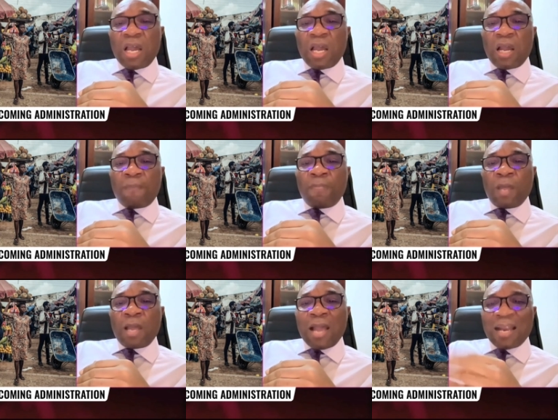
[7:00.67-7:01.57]

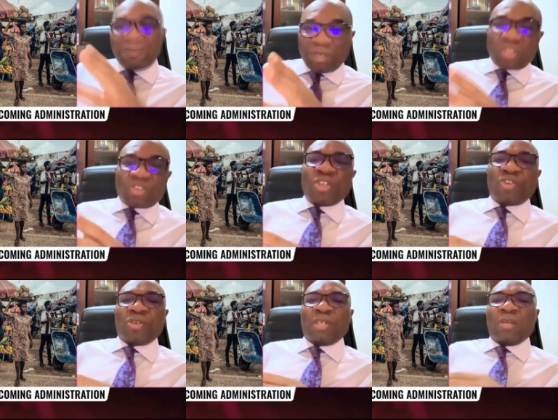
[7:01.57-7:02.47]
uh, uh,
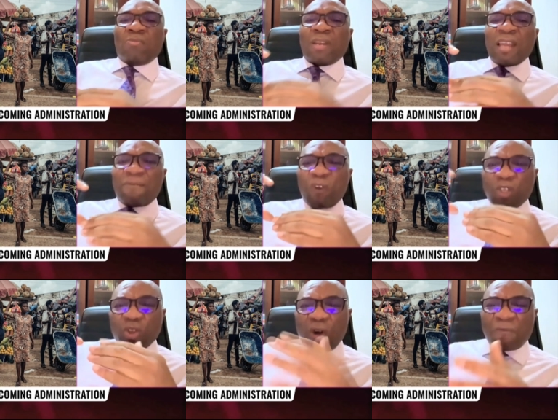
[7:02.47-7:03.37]
administration.
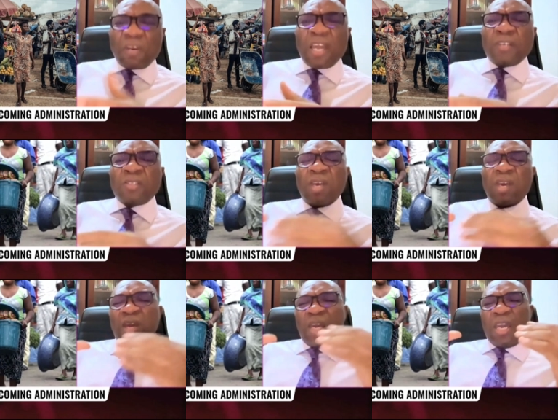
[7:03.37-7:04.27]
They have lost
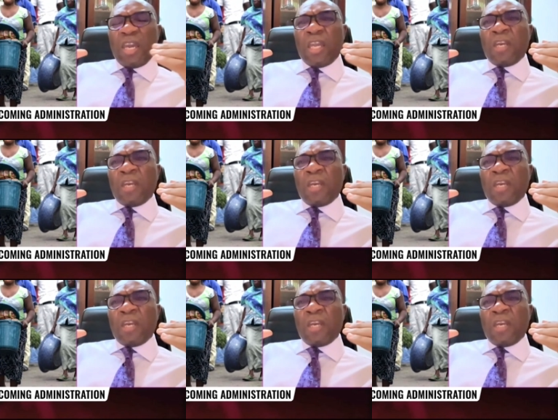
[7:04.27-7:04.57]
confidence